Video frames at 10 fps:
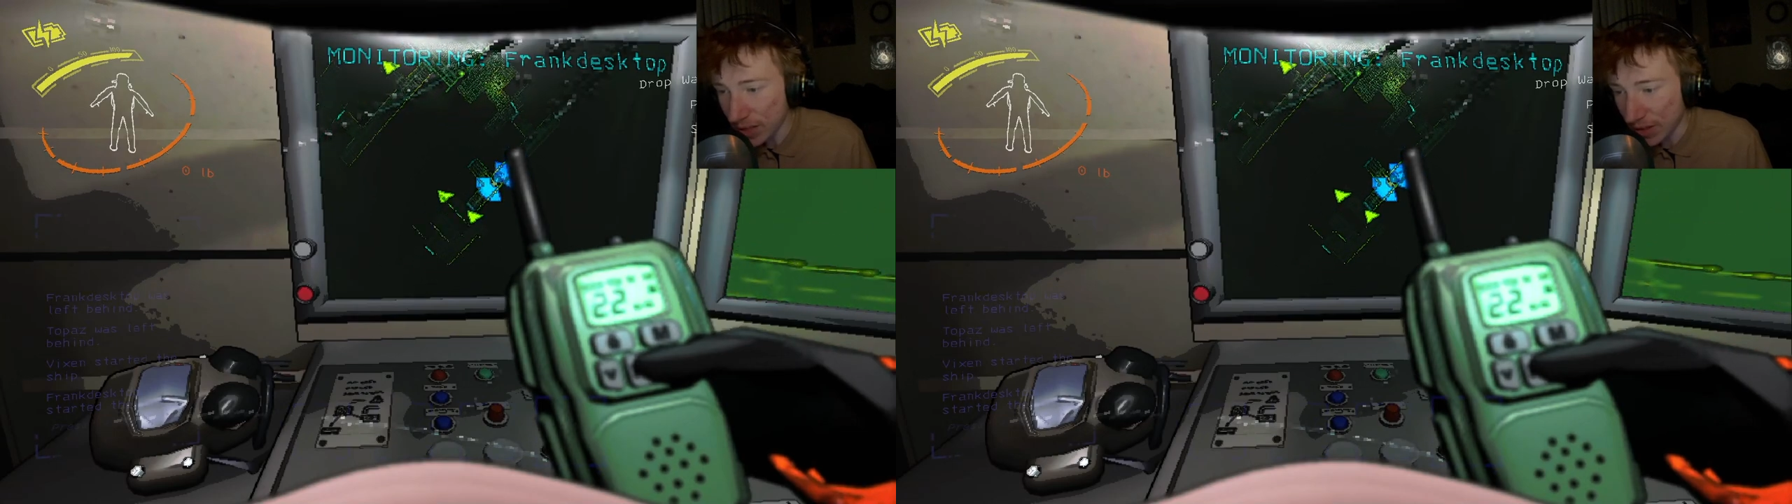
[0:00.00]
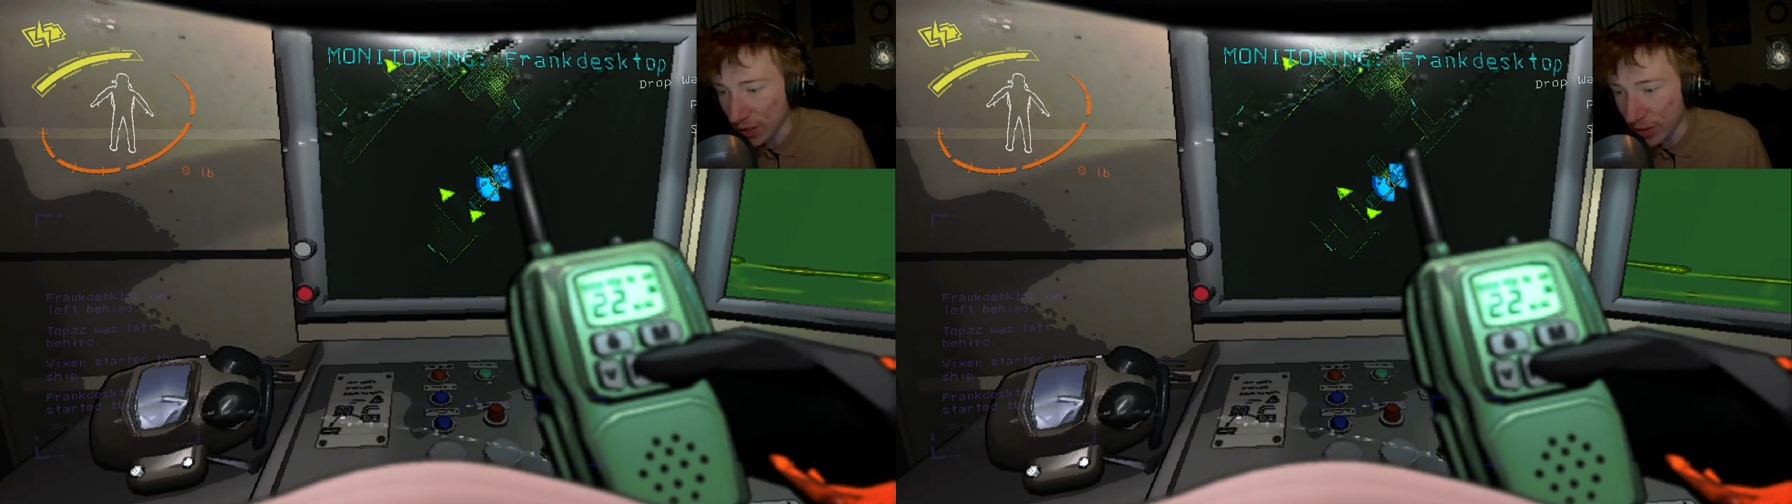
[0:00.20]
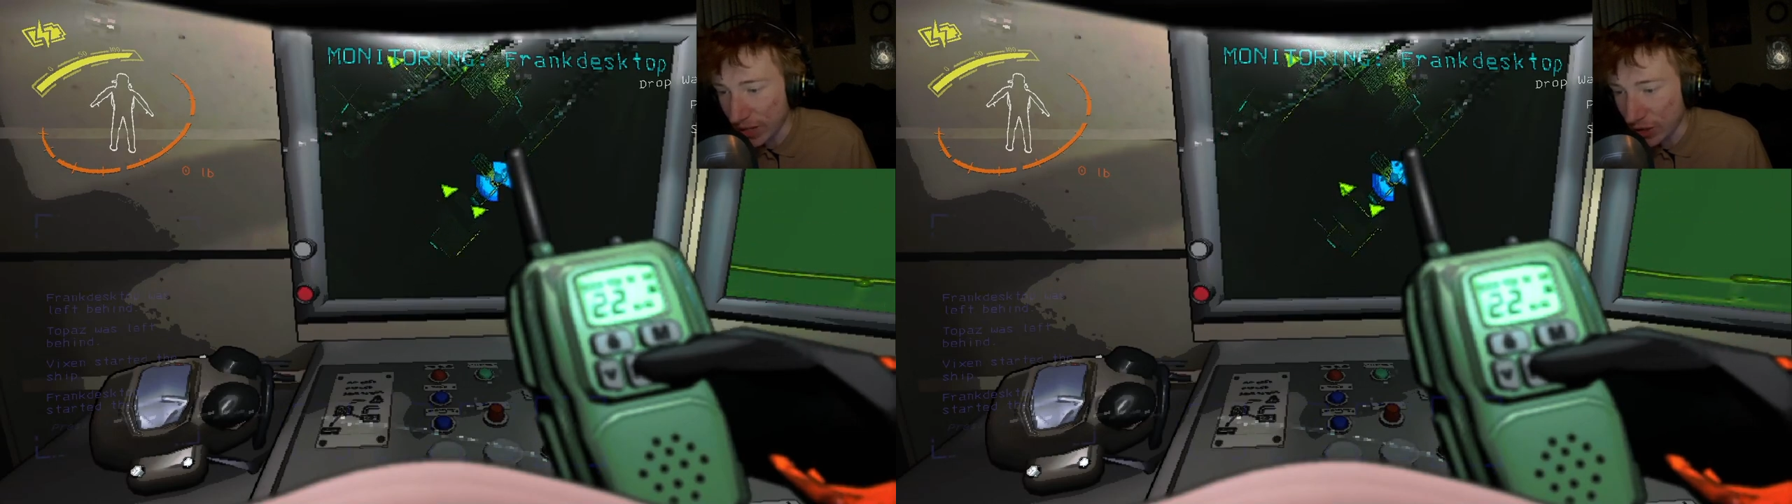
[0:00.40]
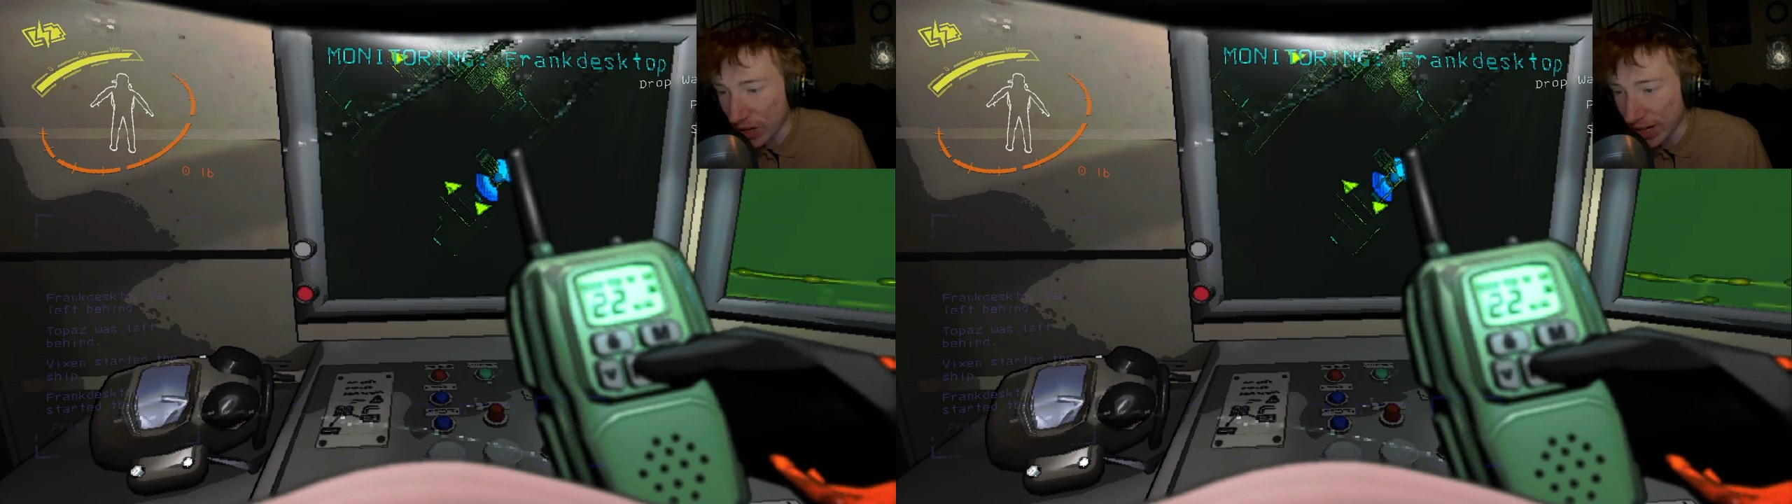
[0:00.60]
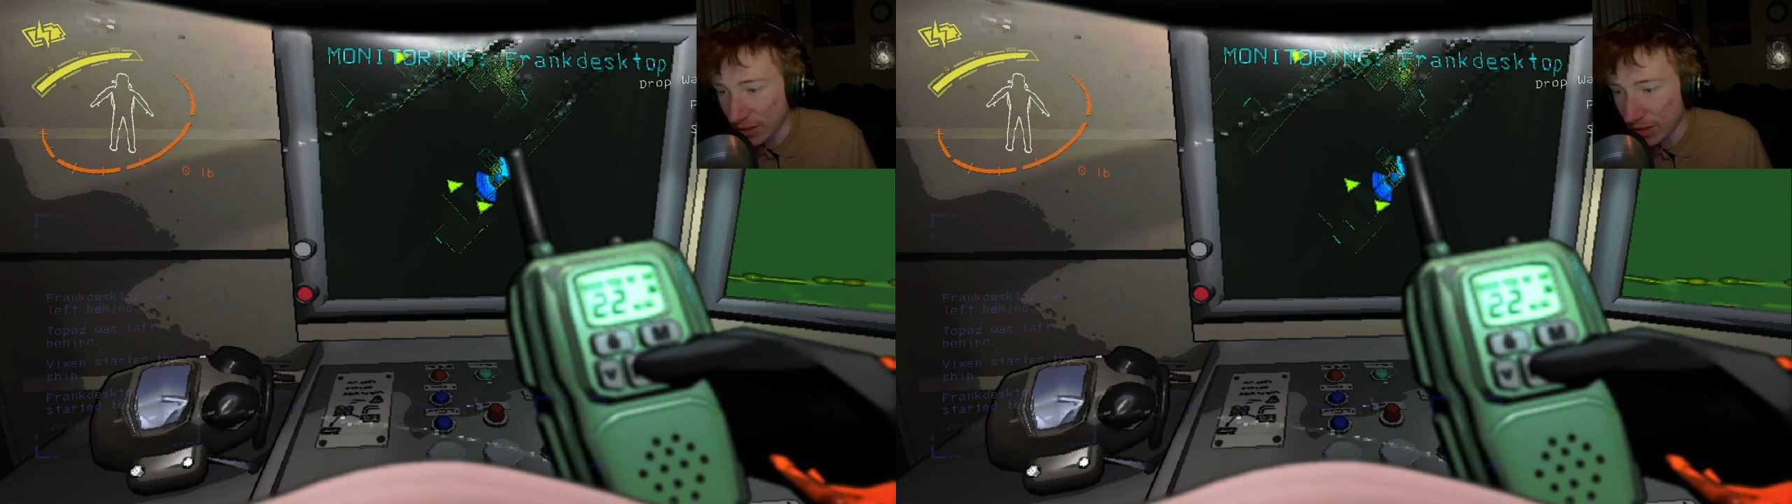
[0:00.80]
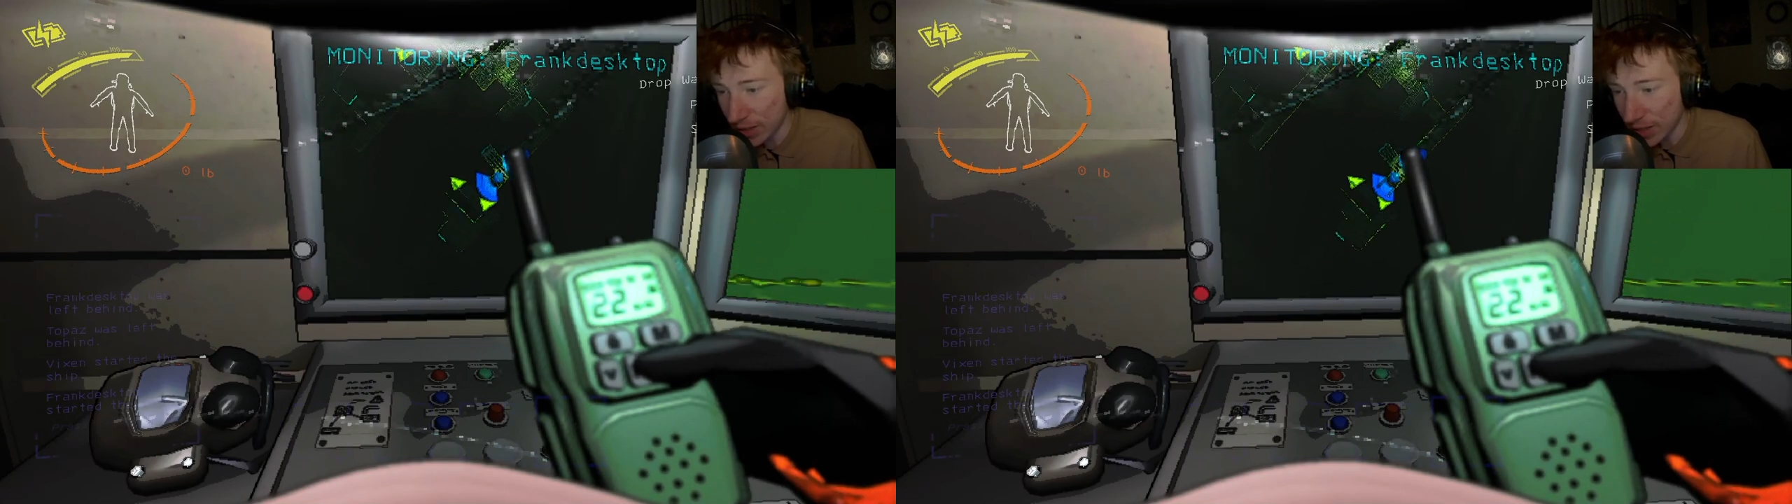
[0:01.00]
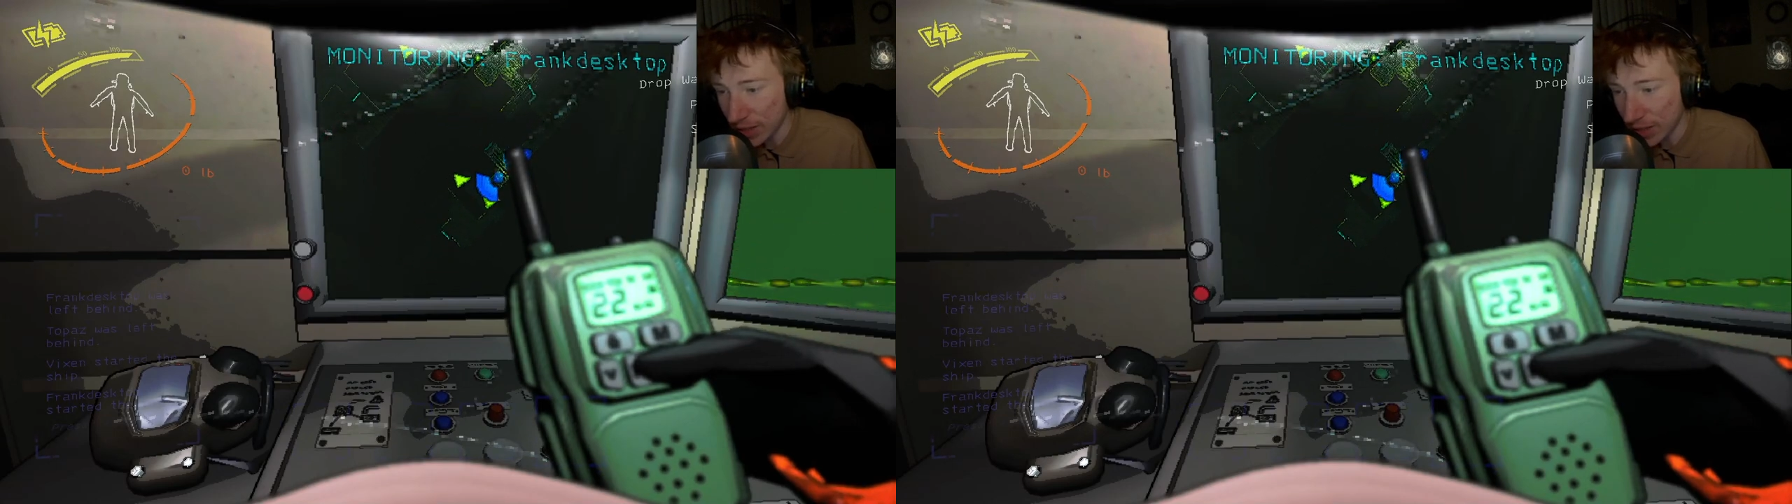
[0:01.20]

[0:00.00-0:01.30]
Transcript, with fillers: Like the green triangles?